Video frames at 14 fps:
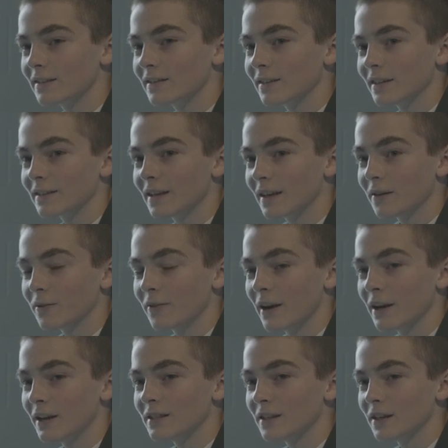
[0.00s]
like taken
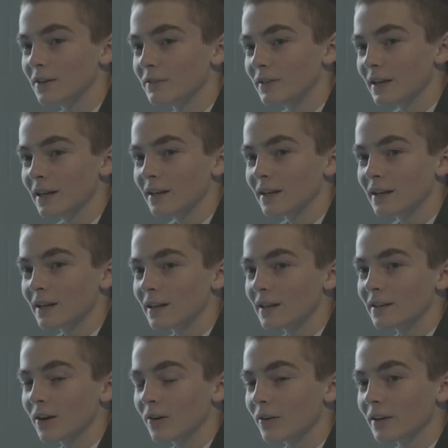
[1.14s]
advantage of, and they
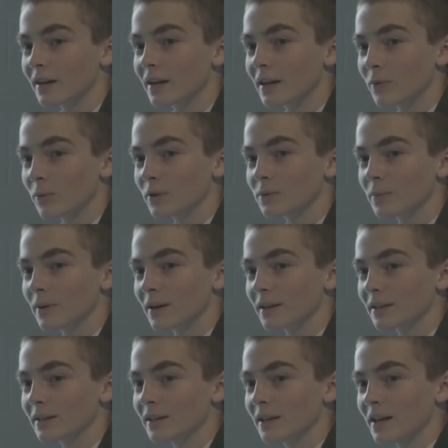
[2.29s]
don't get any
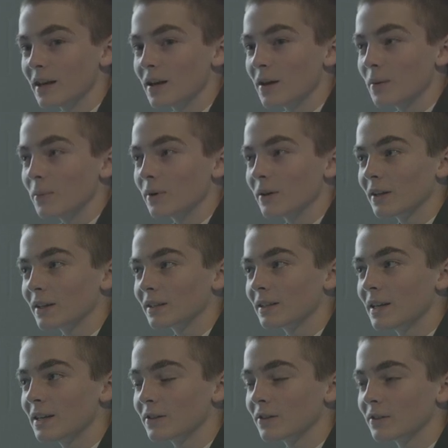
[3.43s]
respect. But like
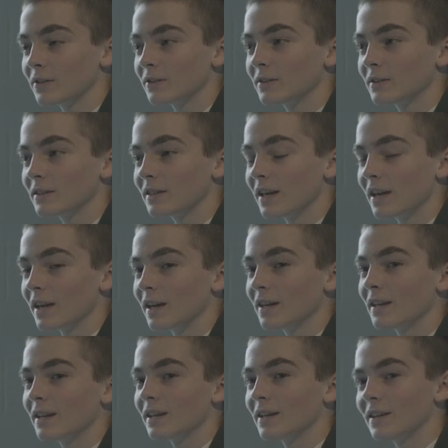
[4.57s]
teachers that
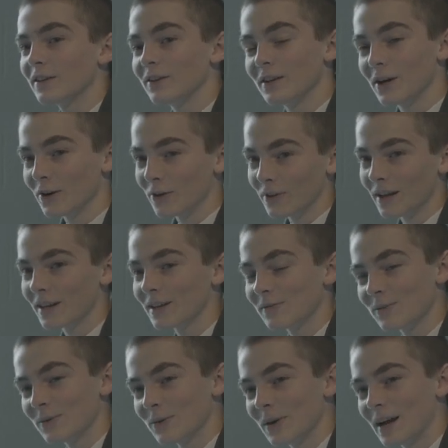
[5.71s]
you know that
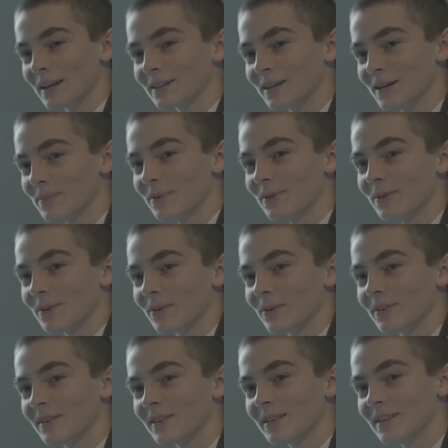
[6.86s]
if you act up, you're
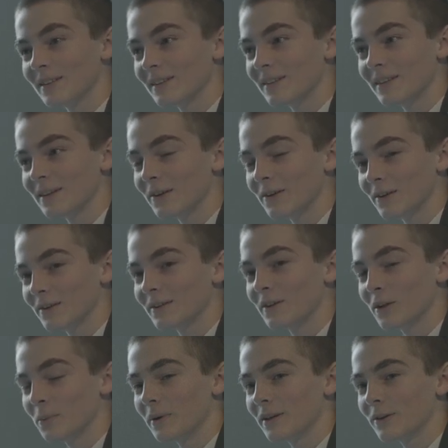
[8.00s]
that
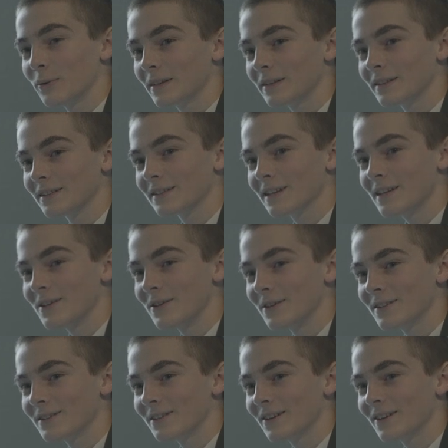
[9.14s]
they'll be quick to send you to
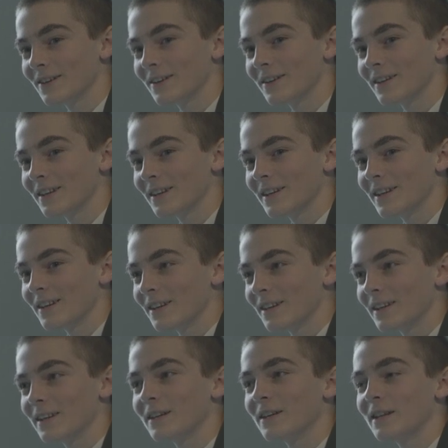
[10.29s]
star.
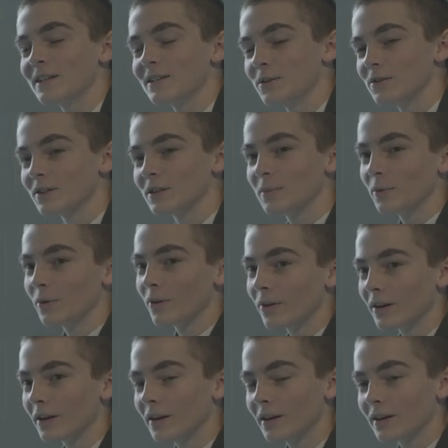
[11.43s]
It's usually more
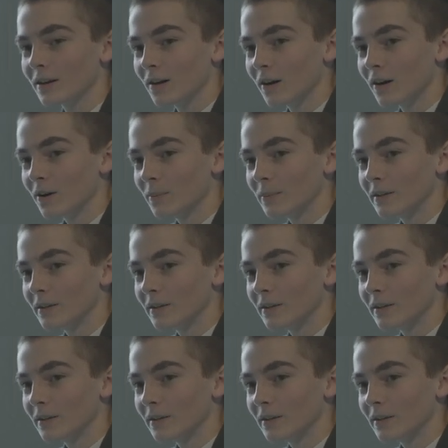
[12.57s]
uh, calm